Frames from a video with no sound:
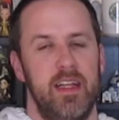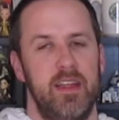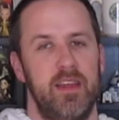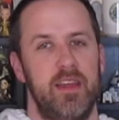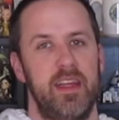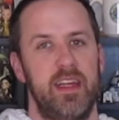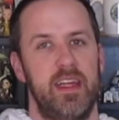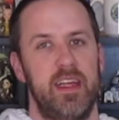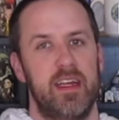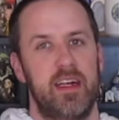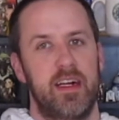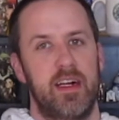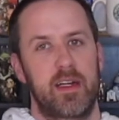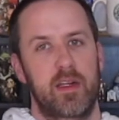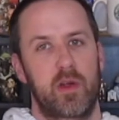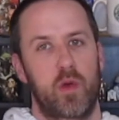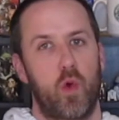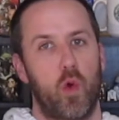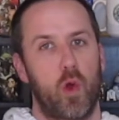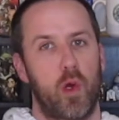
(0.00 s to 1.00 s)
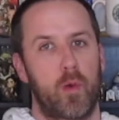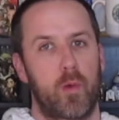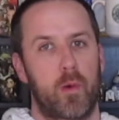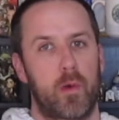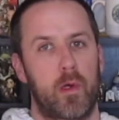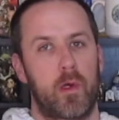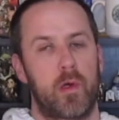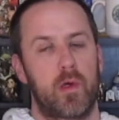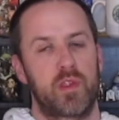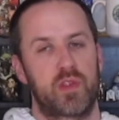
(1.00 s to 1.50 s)
the uh, core
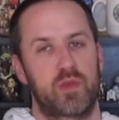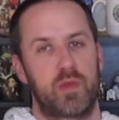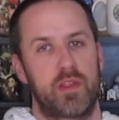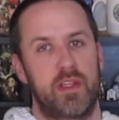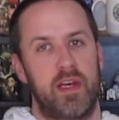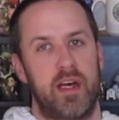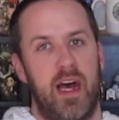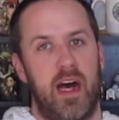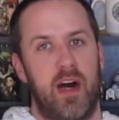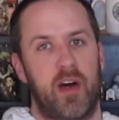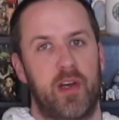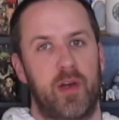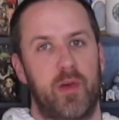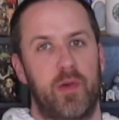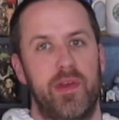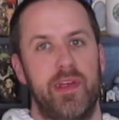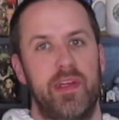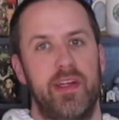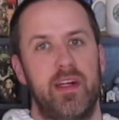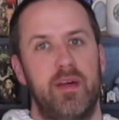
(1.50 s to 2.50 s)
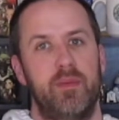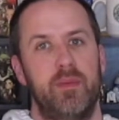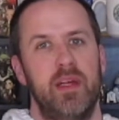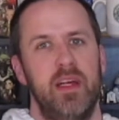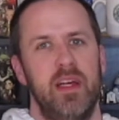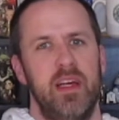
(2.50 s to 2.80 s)
worlds with the Outer Rim.